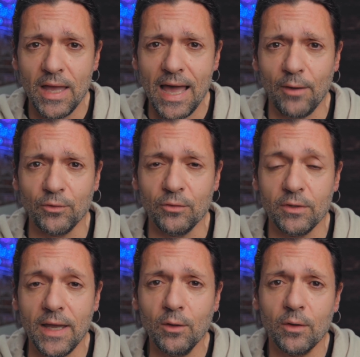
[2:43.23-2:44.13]
how to
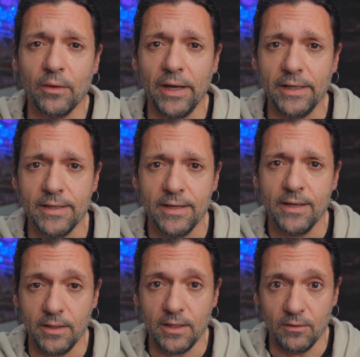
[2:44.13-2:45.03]
downgrade
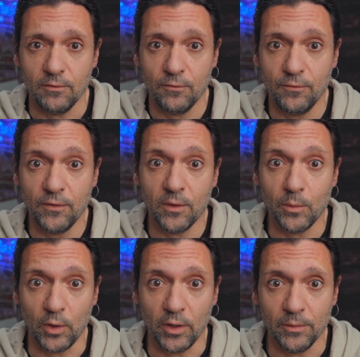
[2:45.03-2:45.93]
the
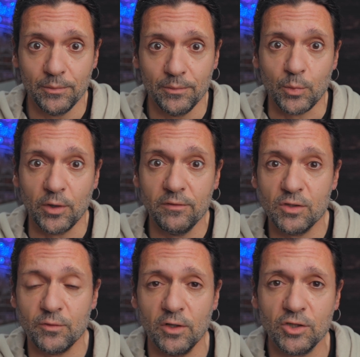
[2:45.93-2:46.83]
firmware to the
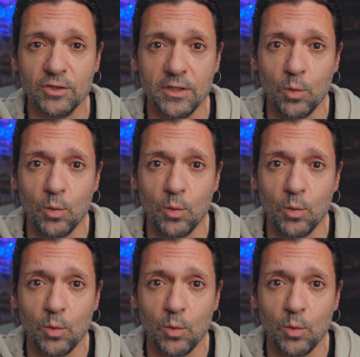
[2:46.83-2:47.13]
previous version,